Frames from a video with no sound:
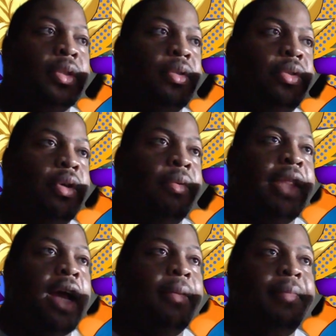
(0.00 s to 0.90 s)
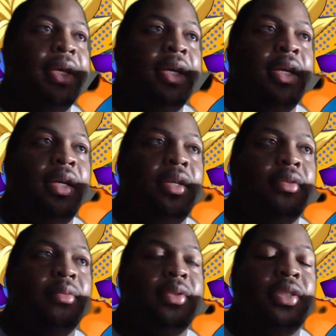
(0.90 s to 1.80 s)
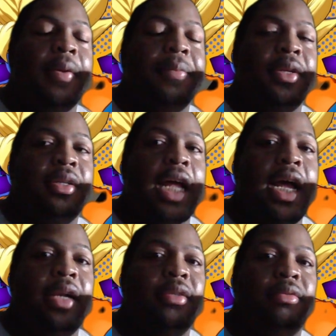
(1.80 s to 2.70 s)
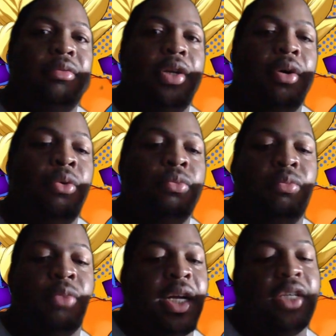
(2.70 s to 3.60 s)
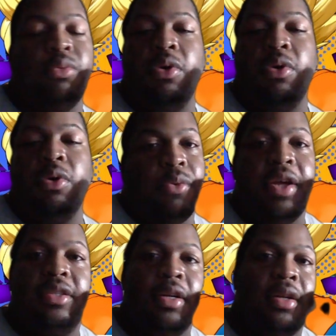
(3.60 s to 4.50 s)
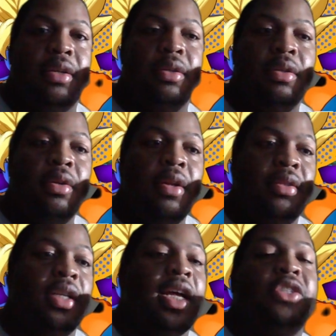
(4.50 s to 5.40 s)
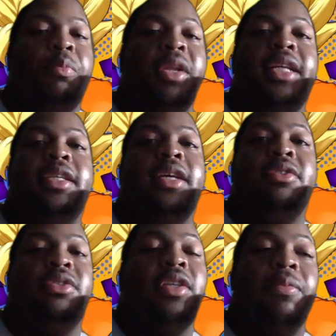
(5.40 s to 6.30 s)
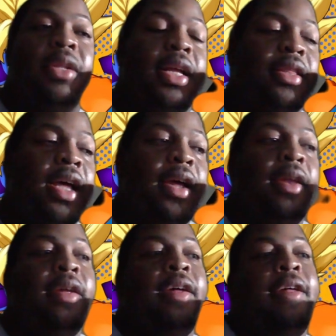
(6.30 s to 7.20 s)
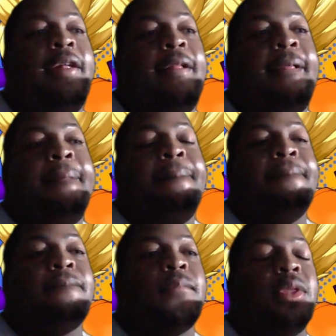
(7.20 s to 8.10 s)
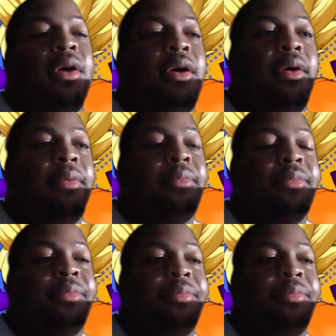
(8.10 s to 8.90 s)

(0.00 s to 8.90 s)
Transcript: So that'll be something that, you know, I guess we'll have to wait to the the next playtest or something like that. Um,